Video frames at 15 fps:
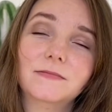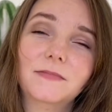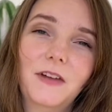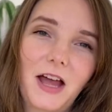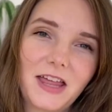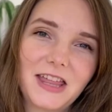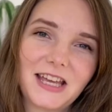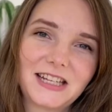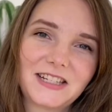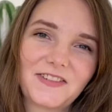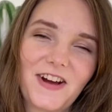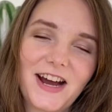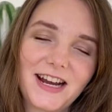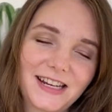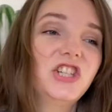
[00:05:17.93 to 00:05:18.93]
I think it's
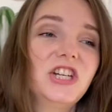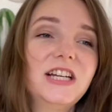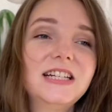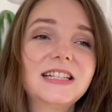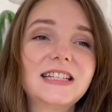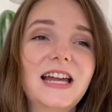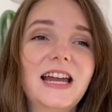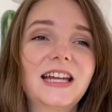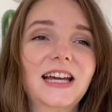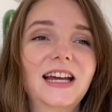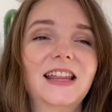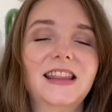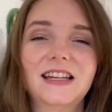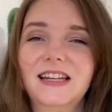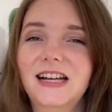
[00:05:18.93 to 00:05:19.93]
right. She is like
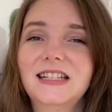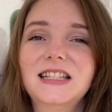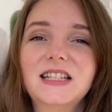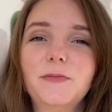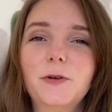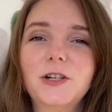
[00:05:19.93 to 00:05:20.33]
the nicest